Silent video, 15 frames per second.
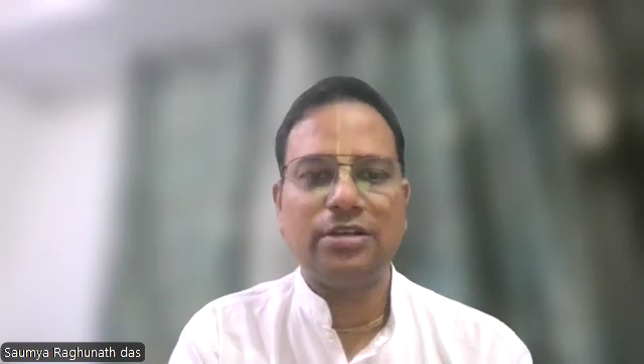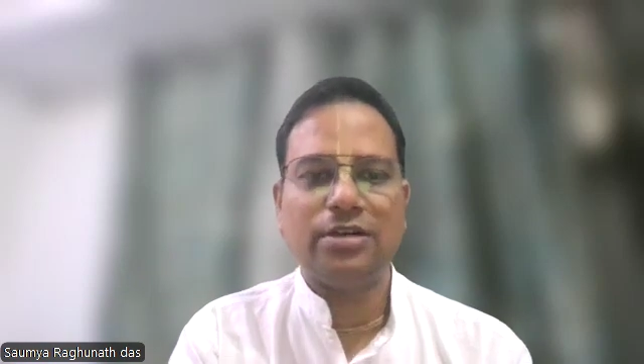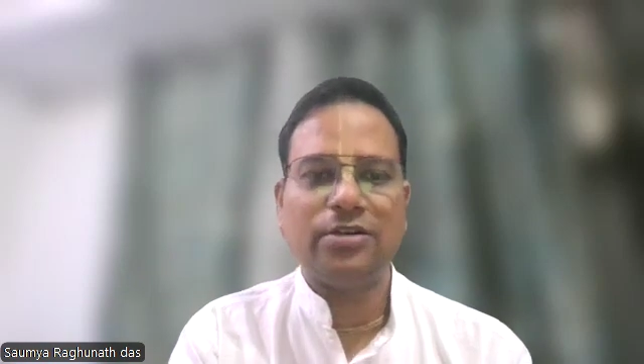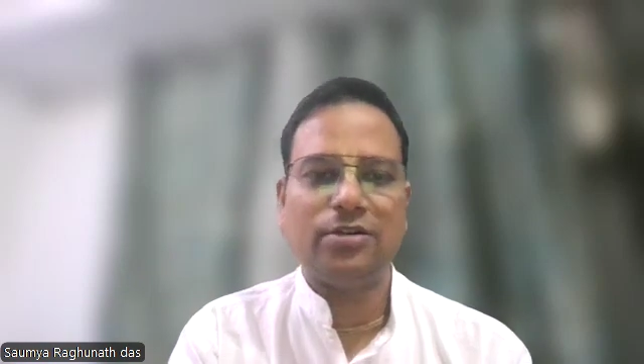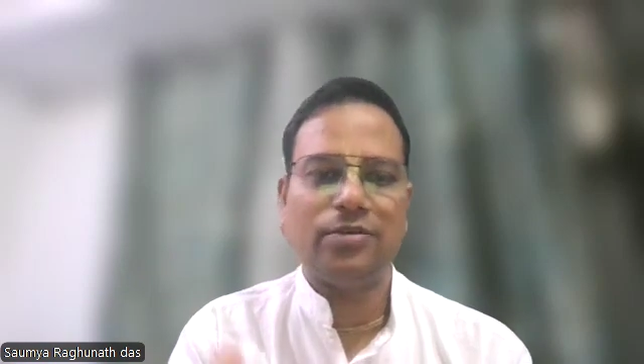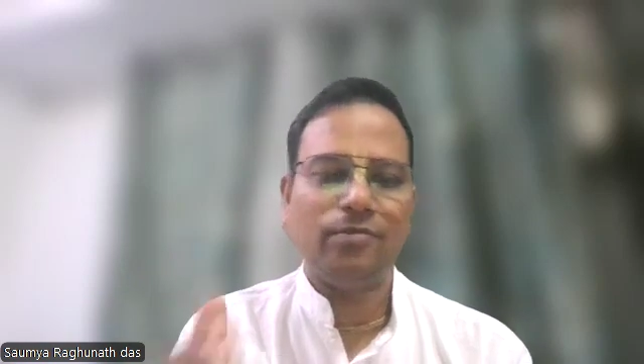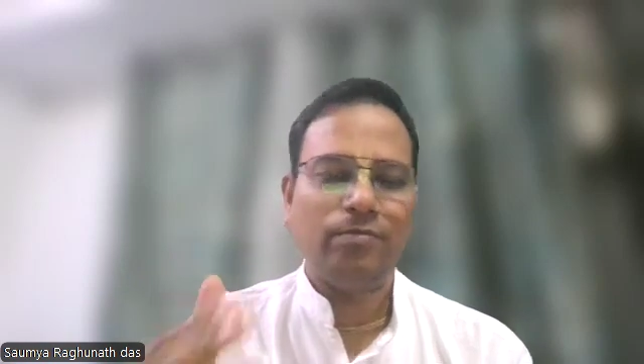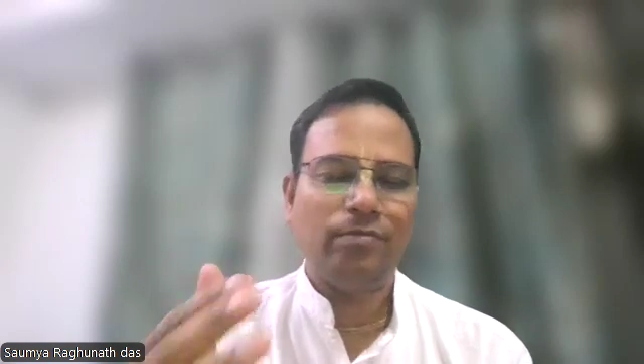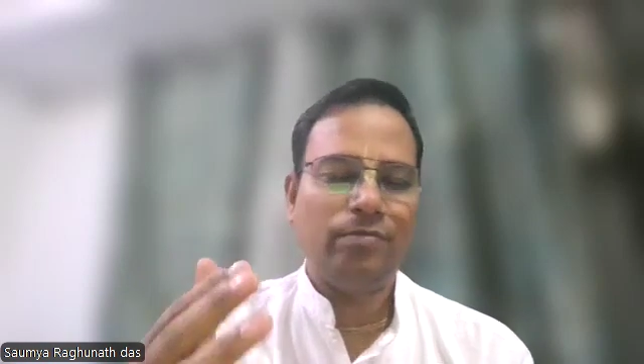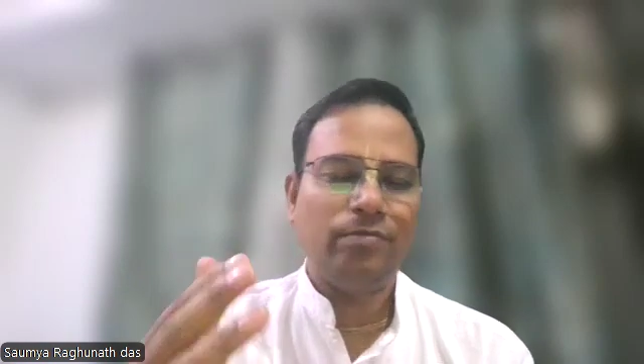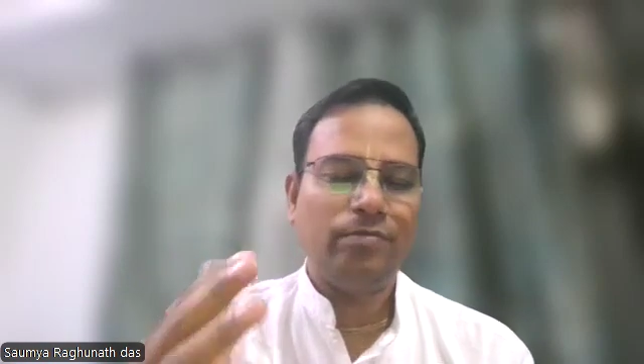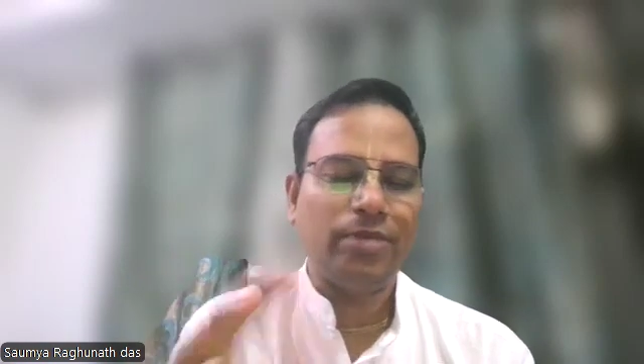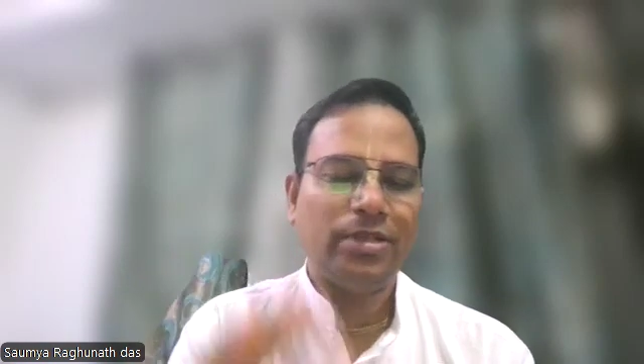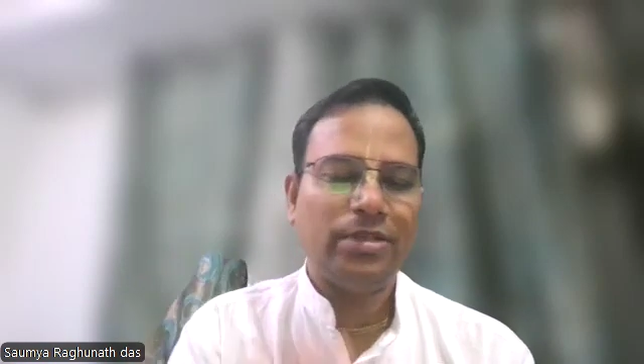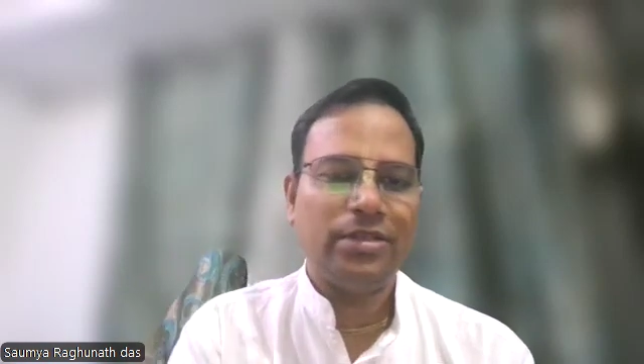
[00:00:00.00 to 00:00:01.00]
that
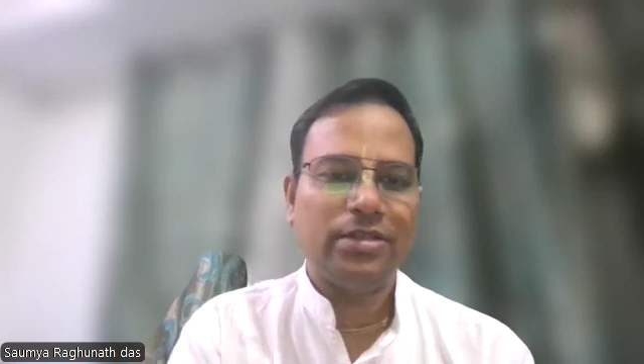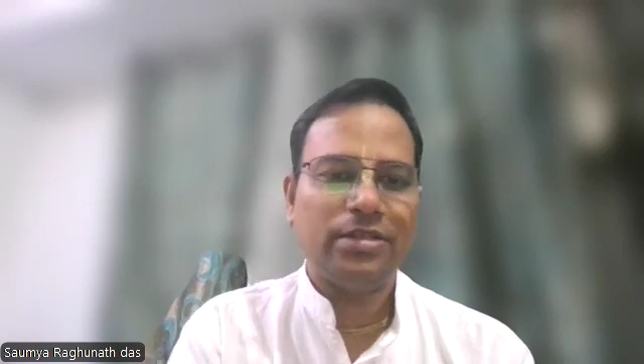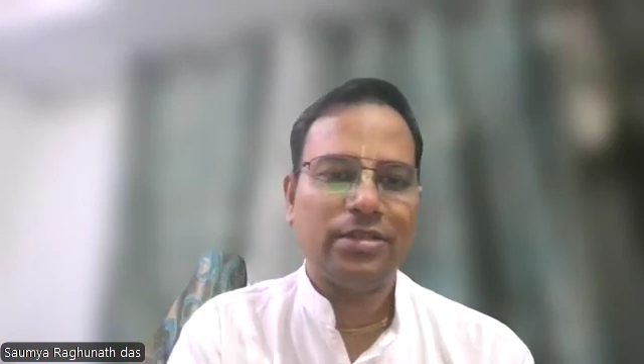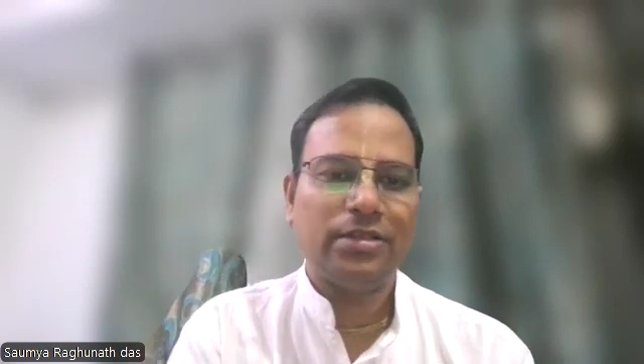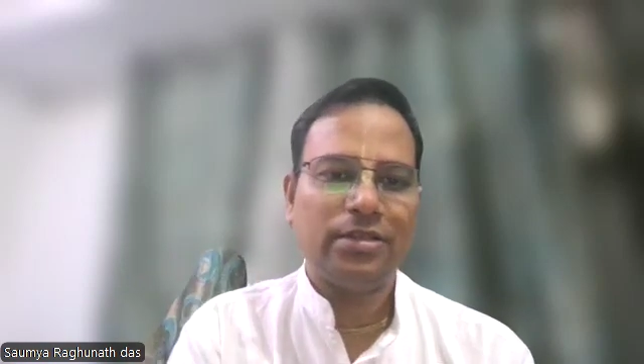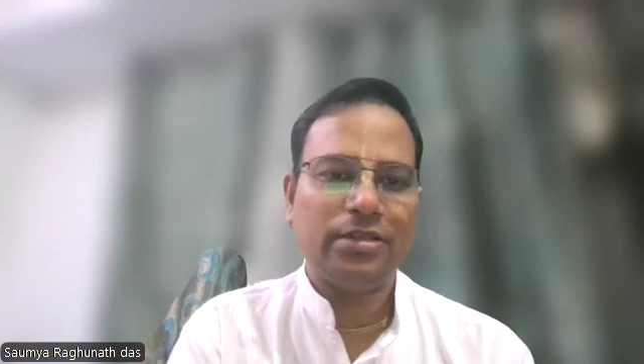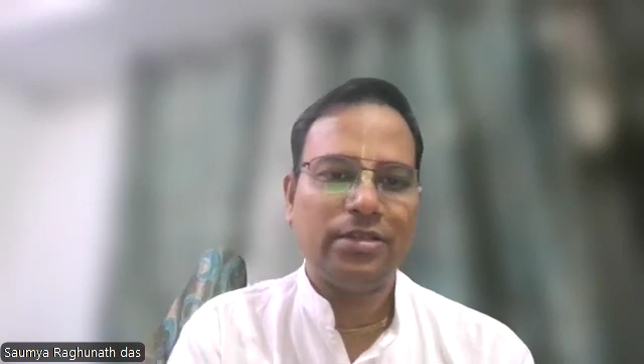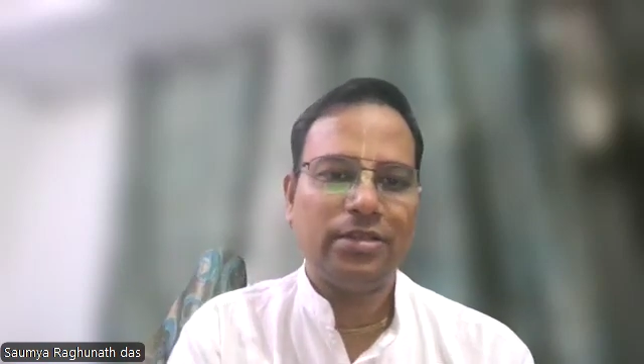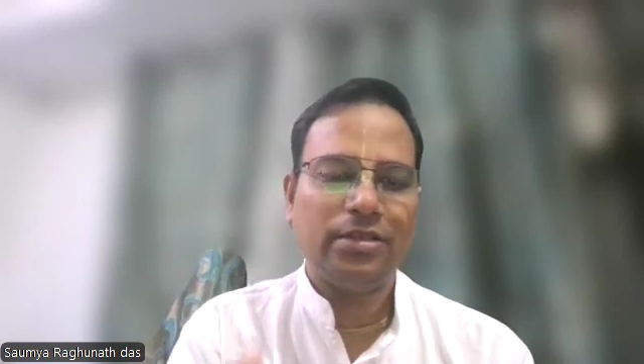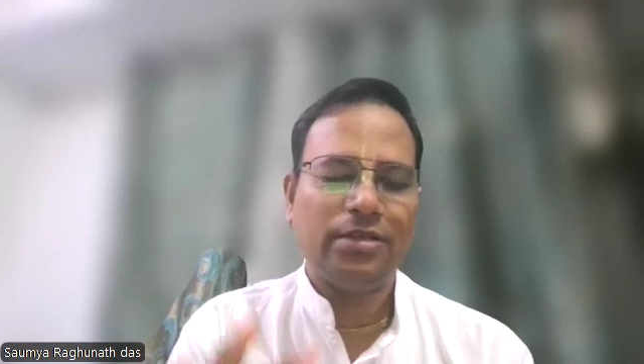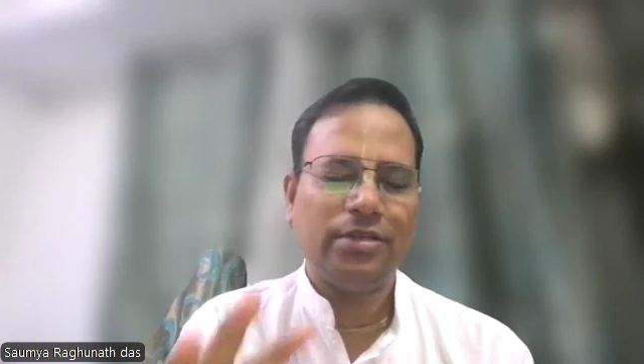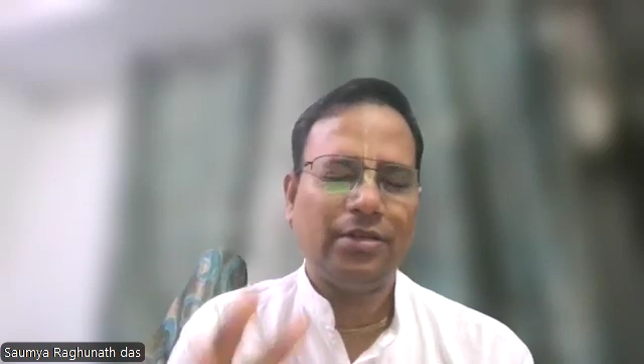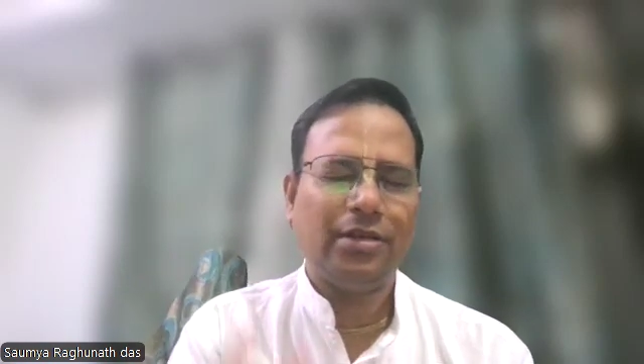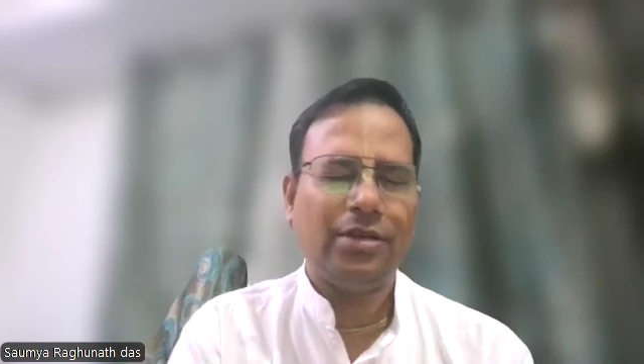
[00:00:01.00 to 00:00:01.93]
Mother Sati,